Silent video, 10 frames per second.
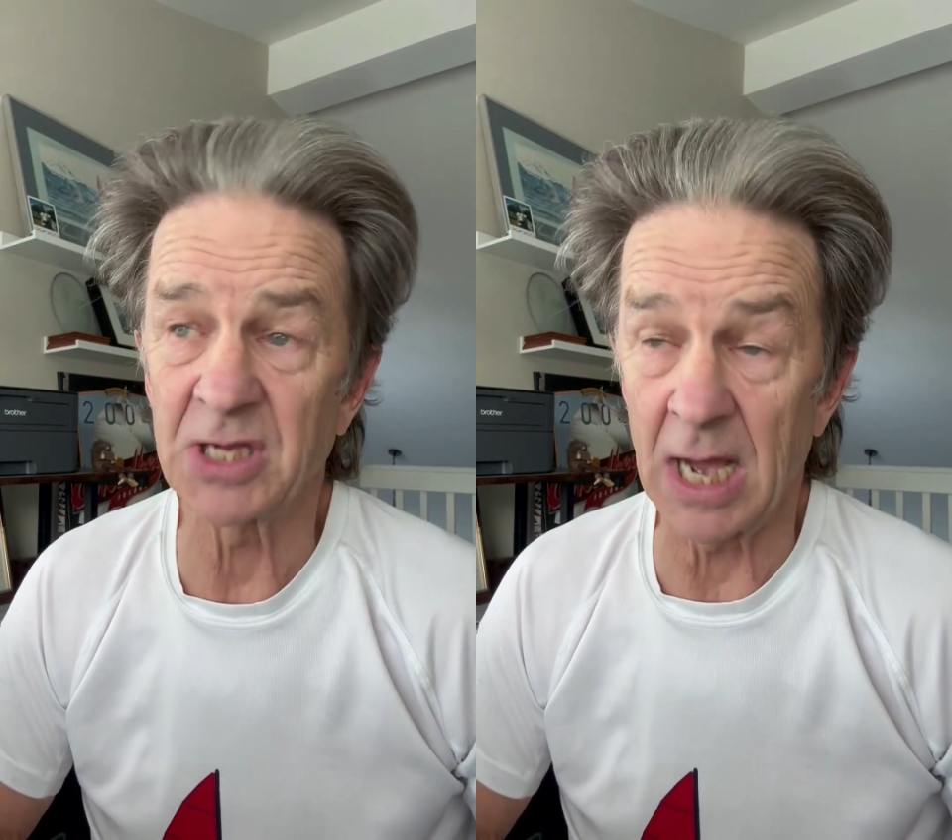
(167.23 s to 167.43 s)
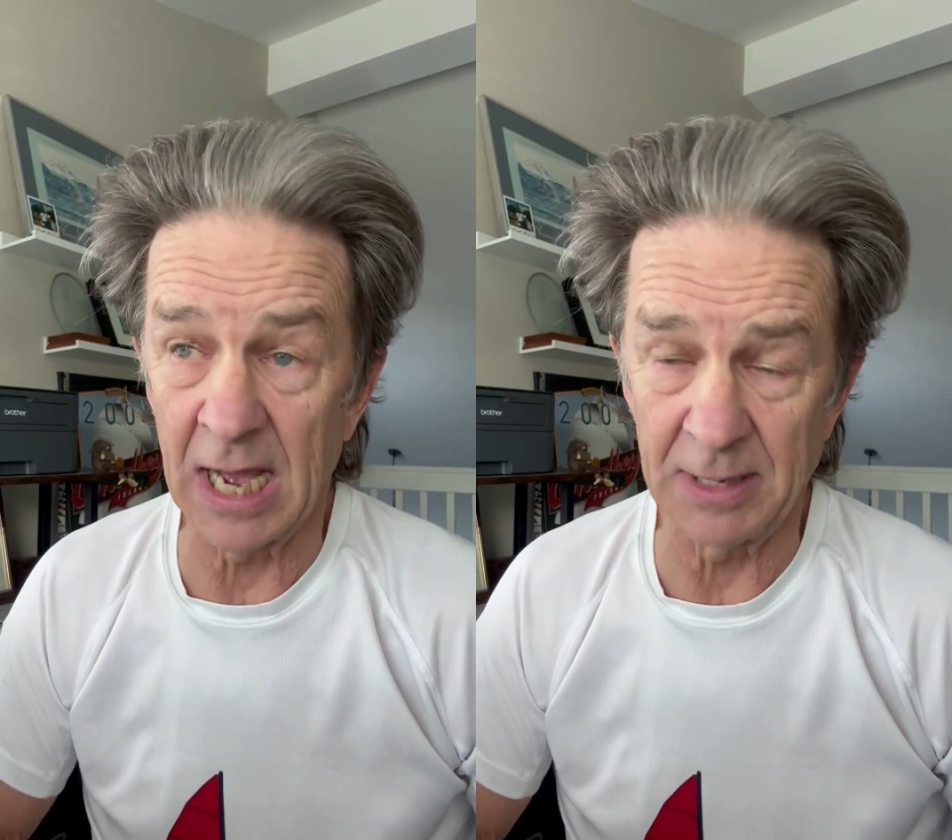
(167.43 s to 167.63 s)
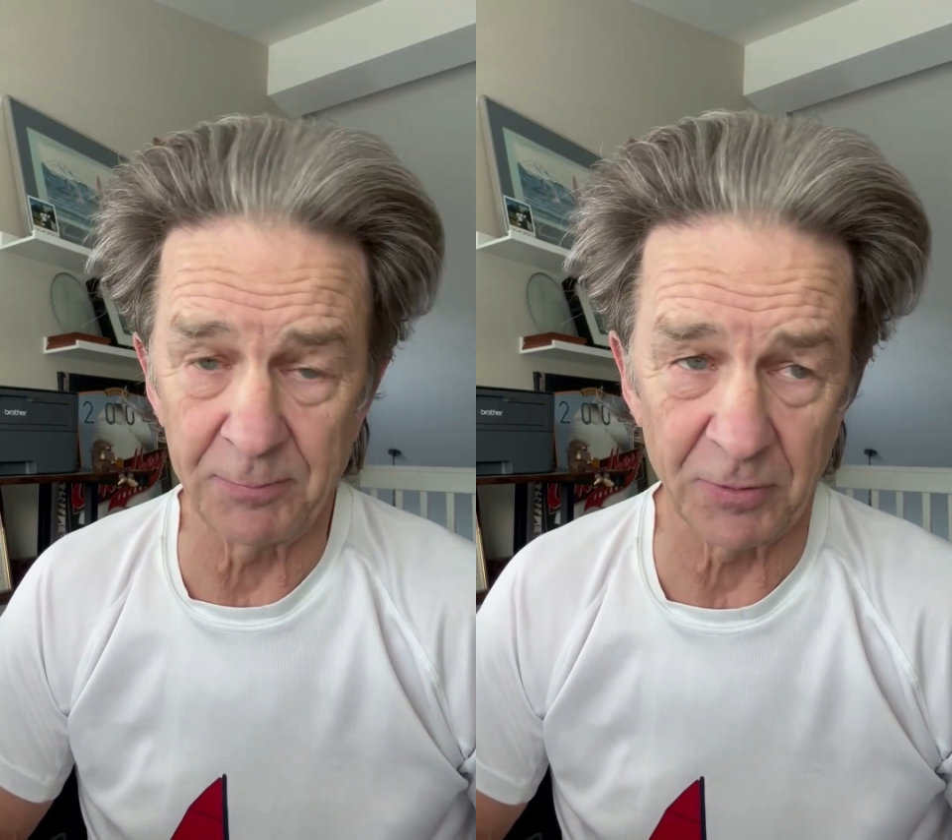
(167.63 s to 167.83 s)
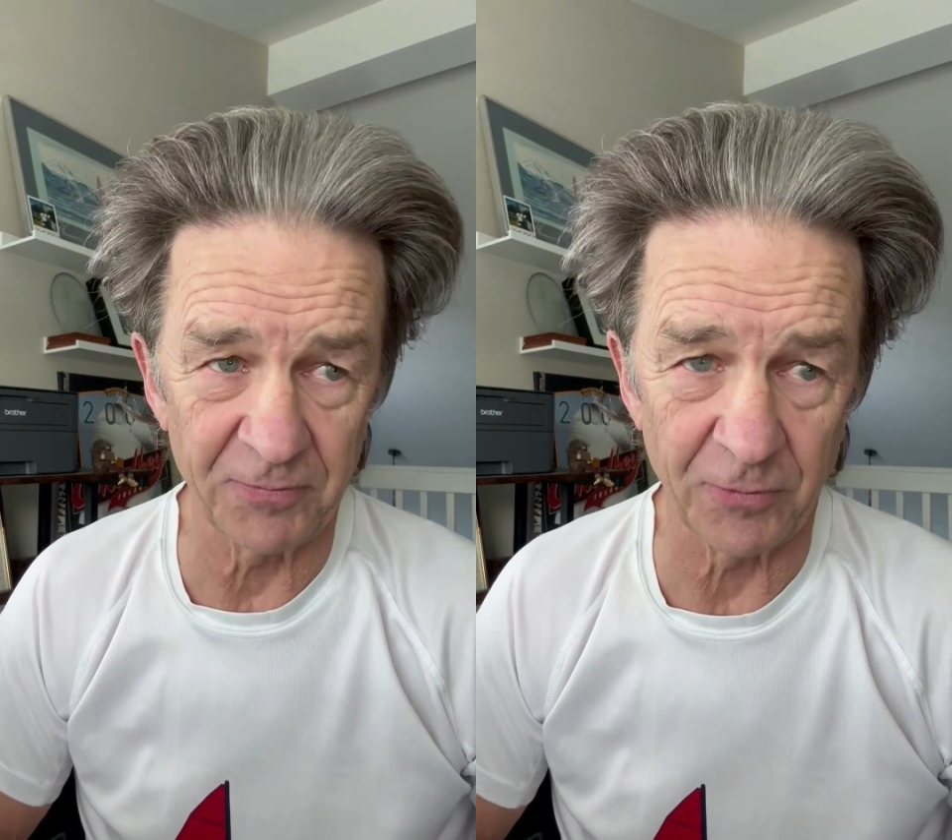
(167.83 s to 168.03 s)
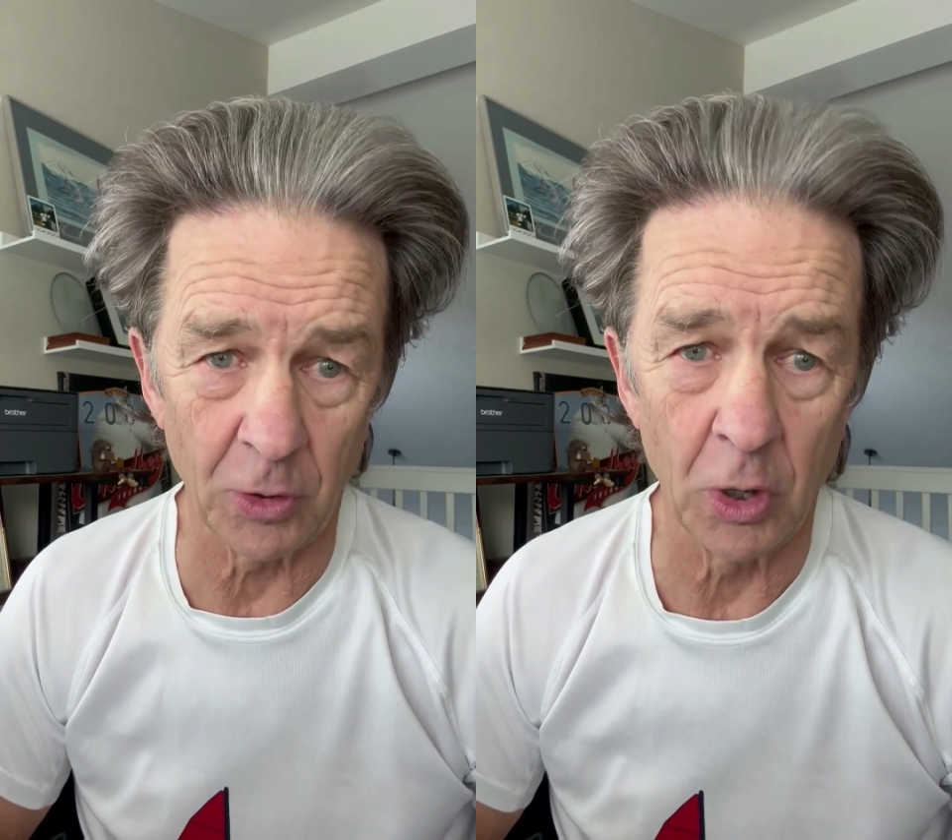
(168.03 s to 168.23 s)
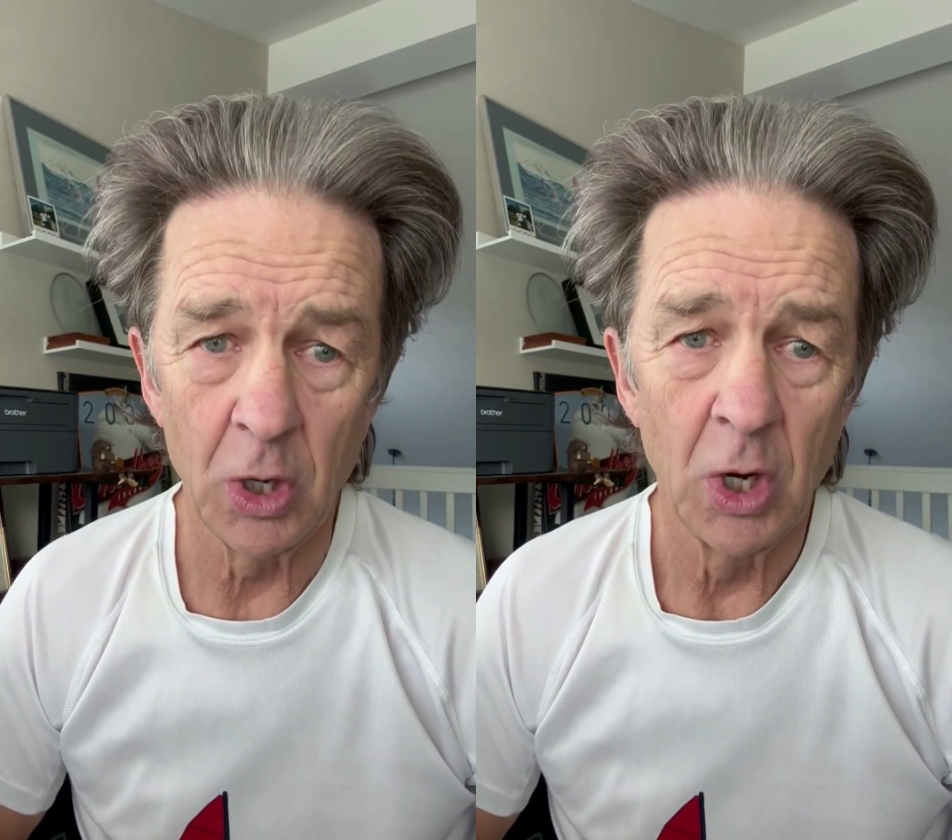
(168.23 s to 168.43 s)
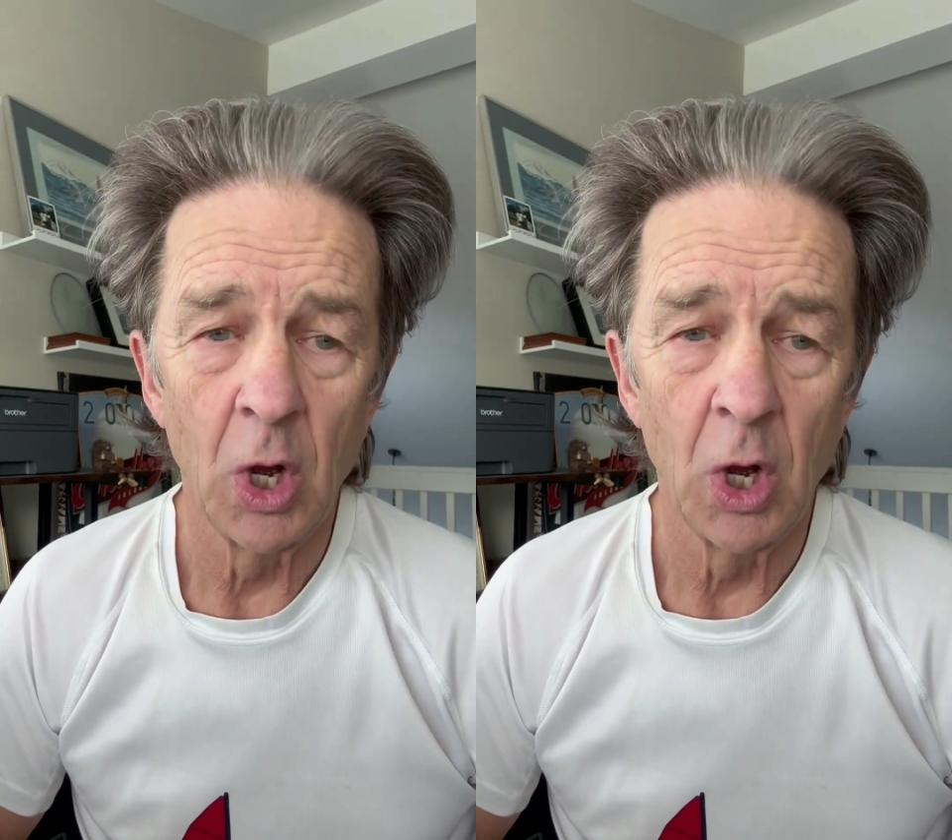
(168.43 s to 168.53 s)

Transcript: I prefer